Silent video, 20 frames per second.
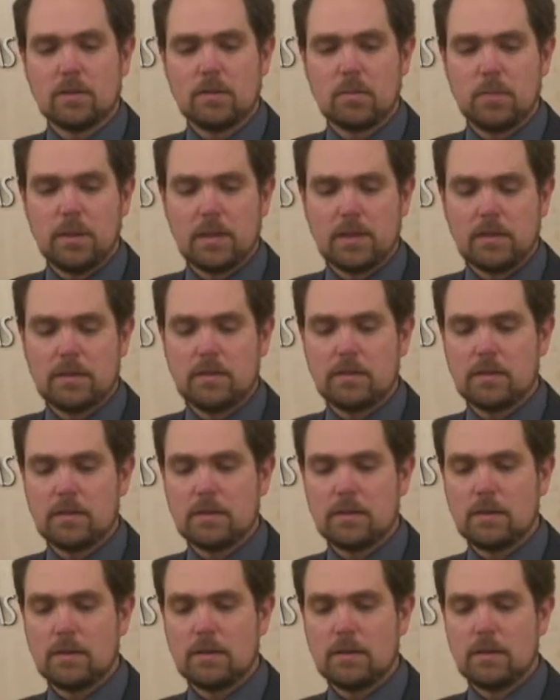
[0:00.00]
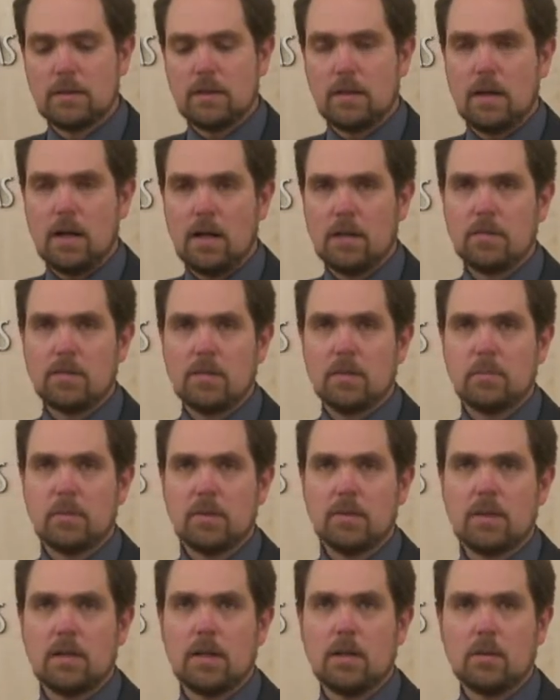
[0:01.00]
but Ansip
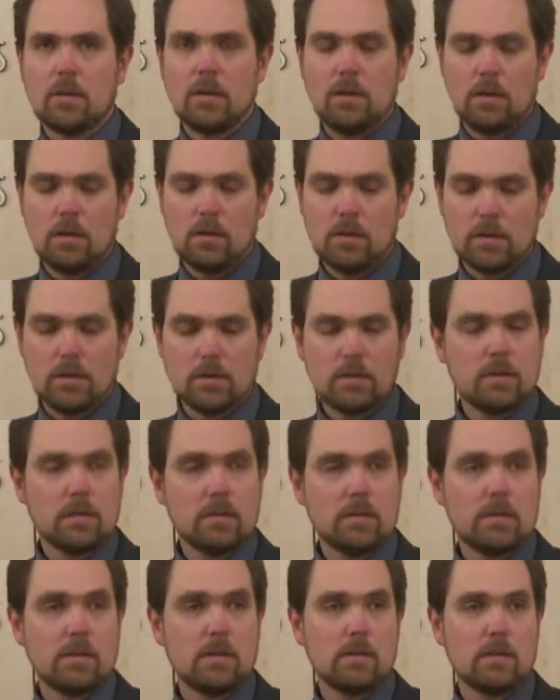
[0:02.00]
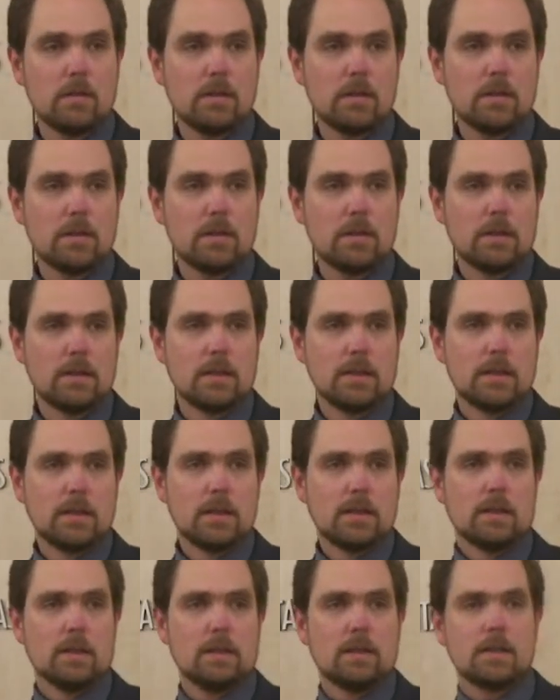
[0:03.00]
is now the longest continually
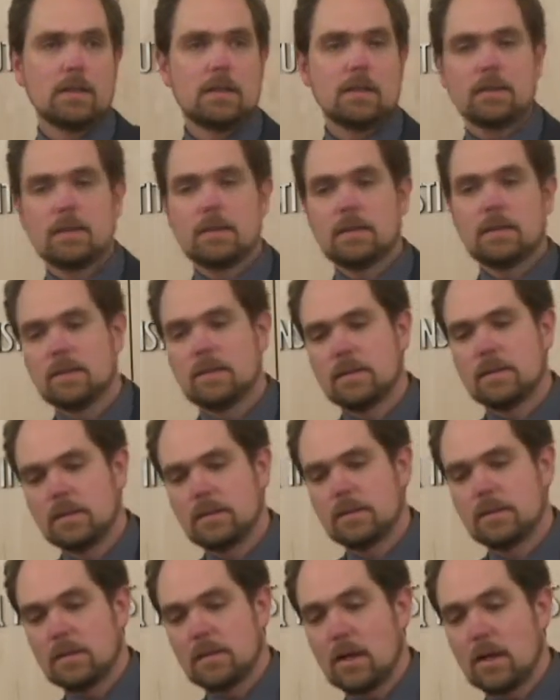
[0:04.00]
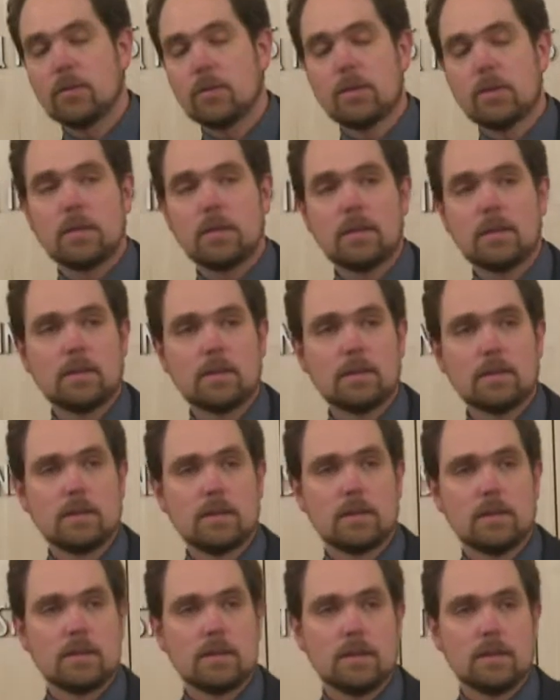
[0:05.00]
governing
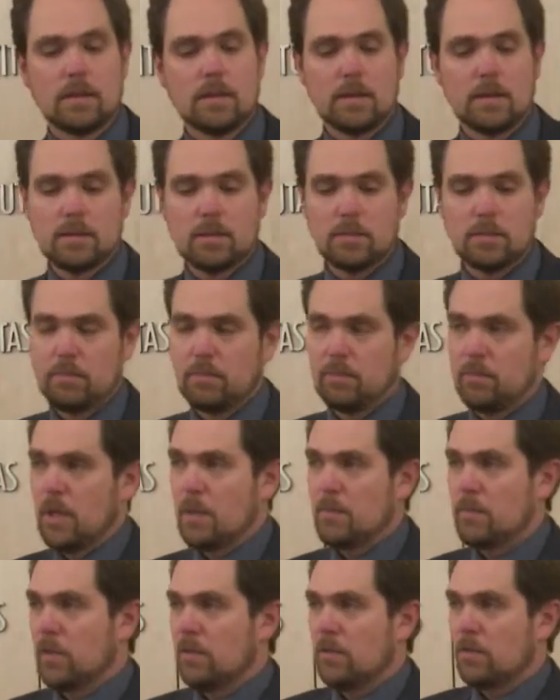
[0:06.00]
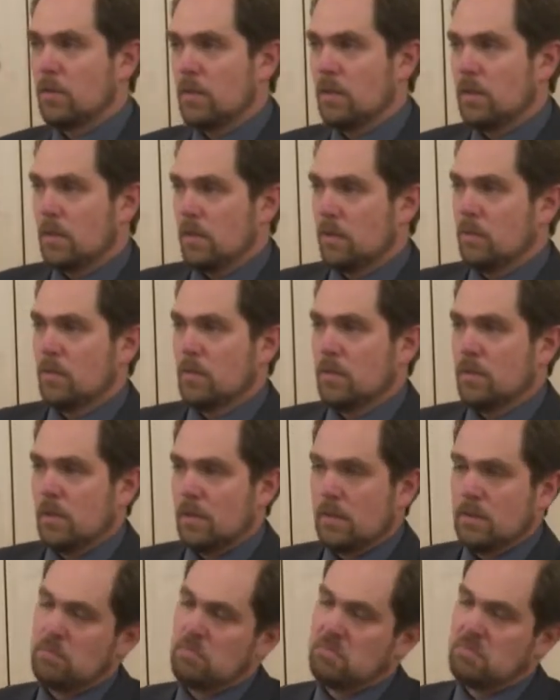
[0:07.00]
prime minister, and it looks
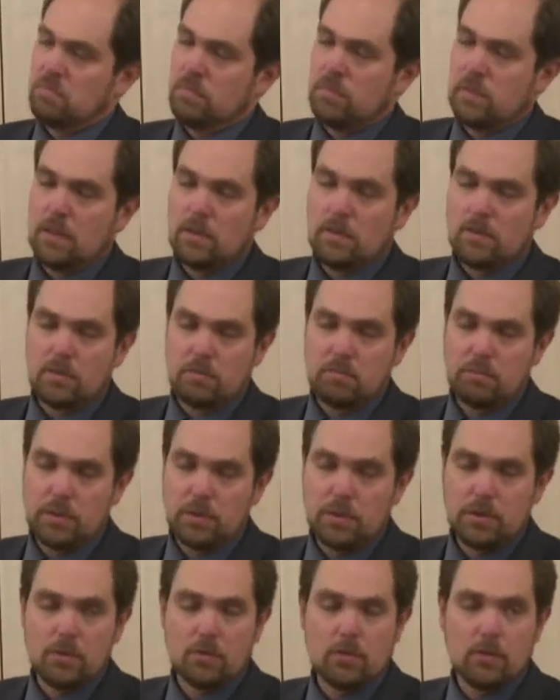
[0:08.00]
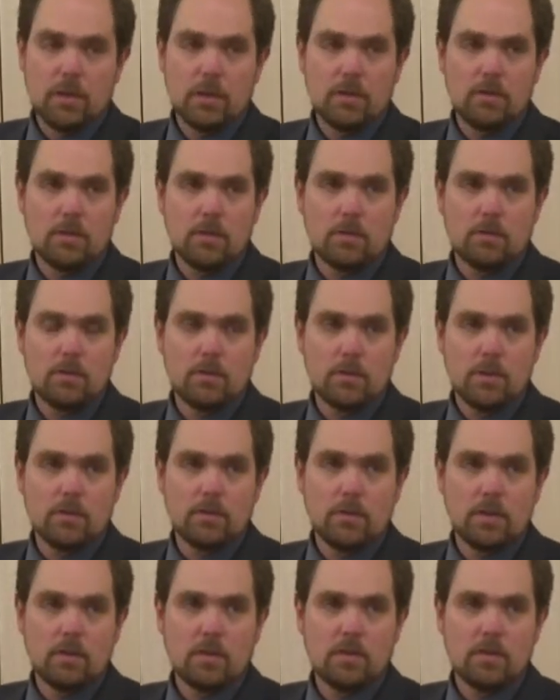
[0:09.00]
like he has a pretty good chance of
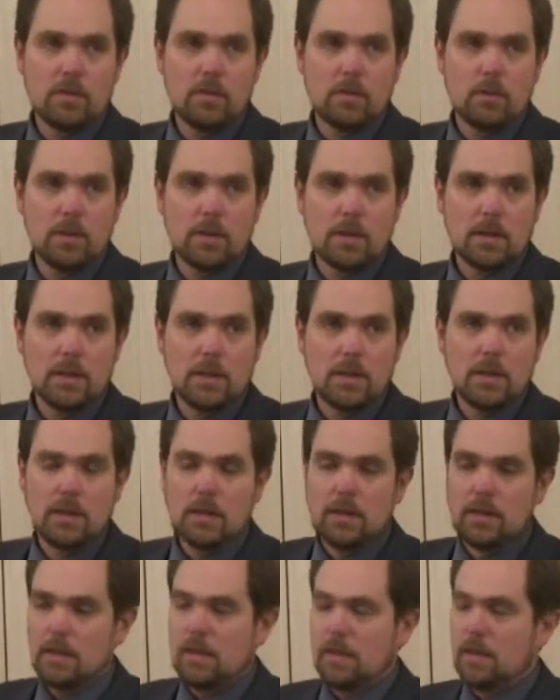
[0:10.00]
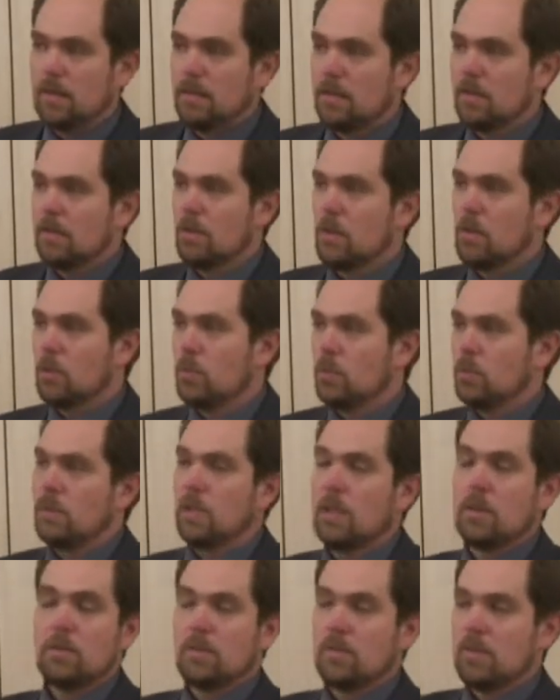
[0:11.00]
continuing, though
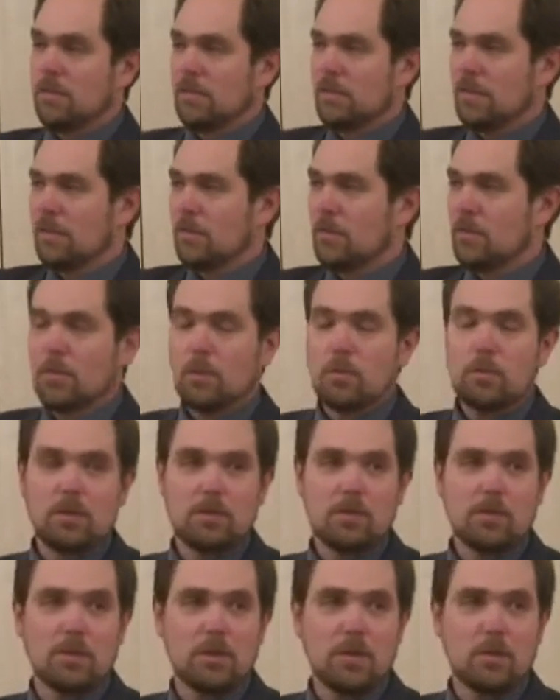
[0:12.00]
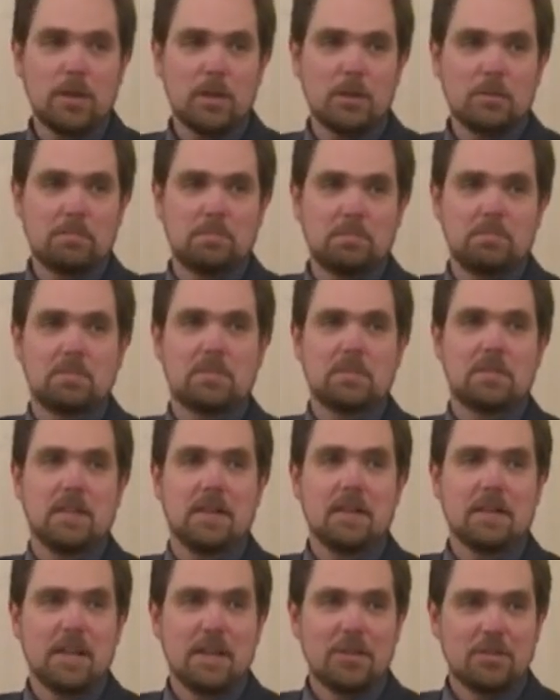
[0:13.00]
now, as I said, there's already talk about
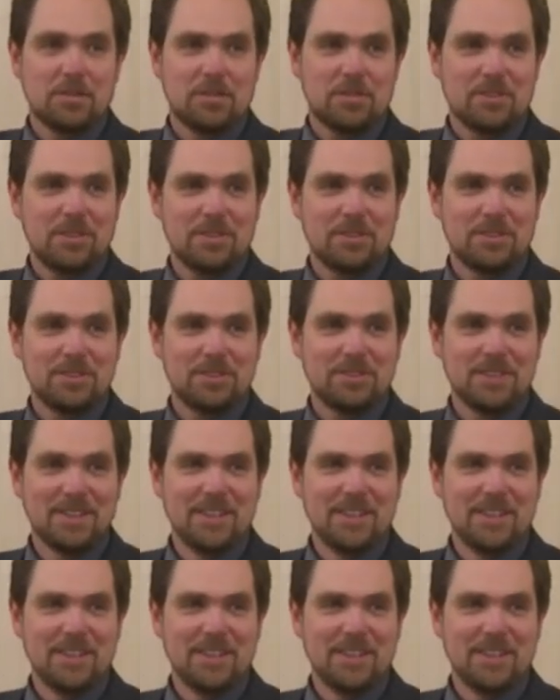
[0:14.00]
stagnation under